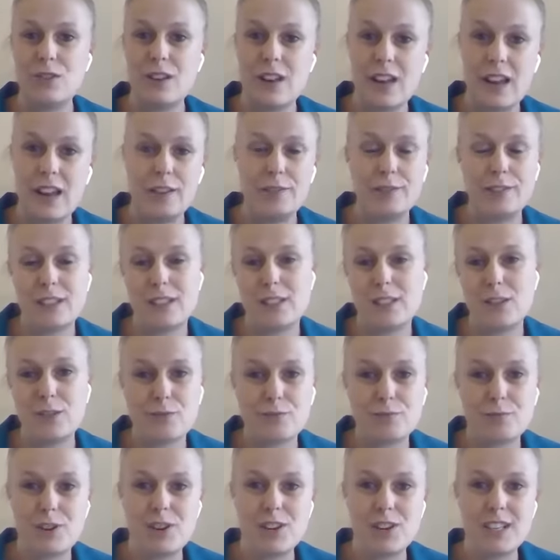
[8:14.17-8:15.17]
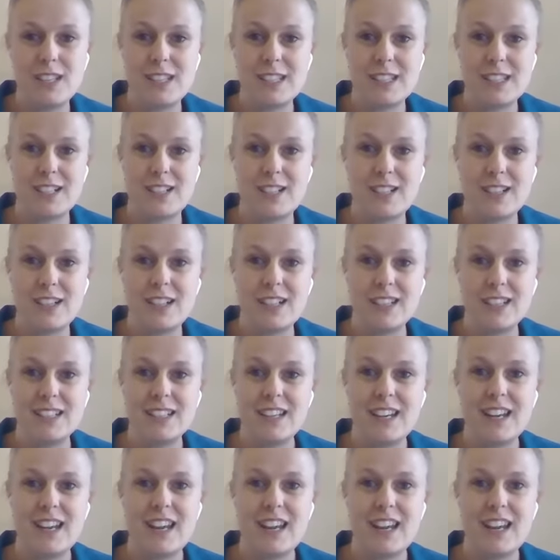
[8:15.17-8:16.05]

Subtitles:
left and your right side.